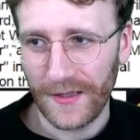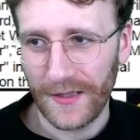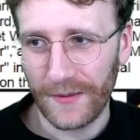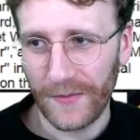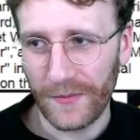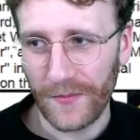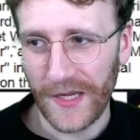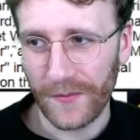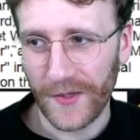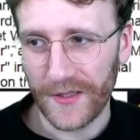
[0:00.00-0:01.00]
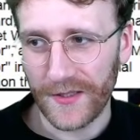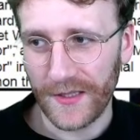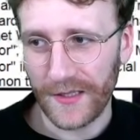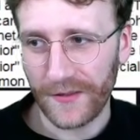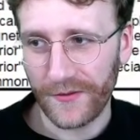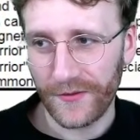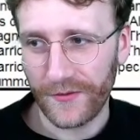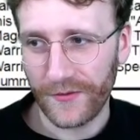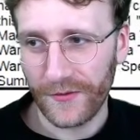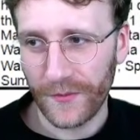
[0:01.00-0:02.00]
Let me make myself
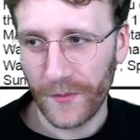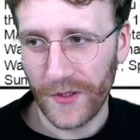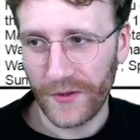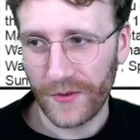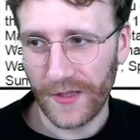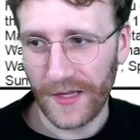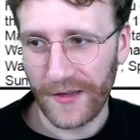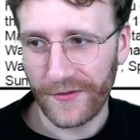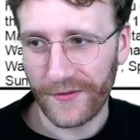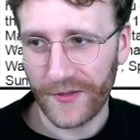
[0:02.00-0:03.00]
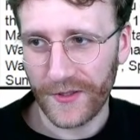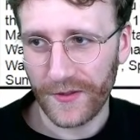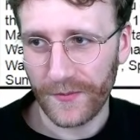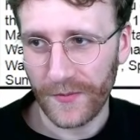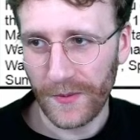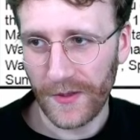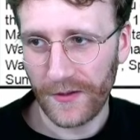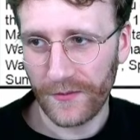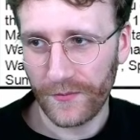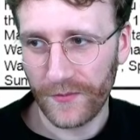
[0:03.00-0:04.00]
a bit to the left. Maybe a
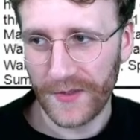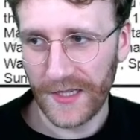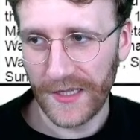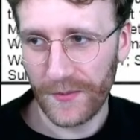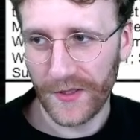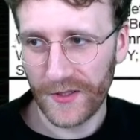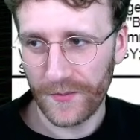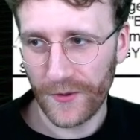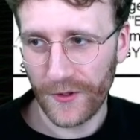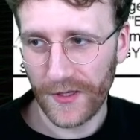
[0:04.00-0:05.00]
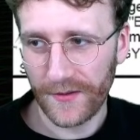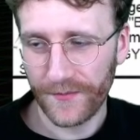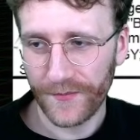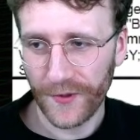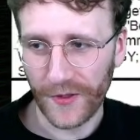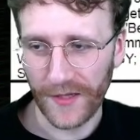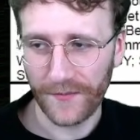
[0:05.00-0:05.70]
tiny bit smaller. Okay.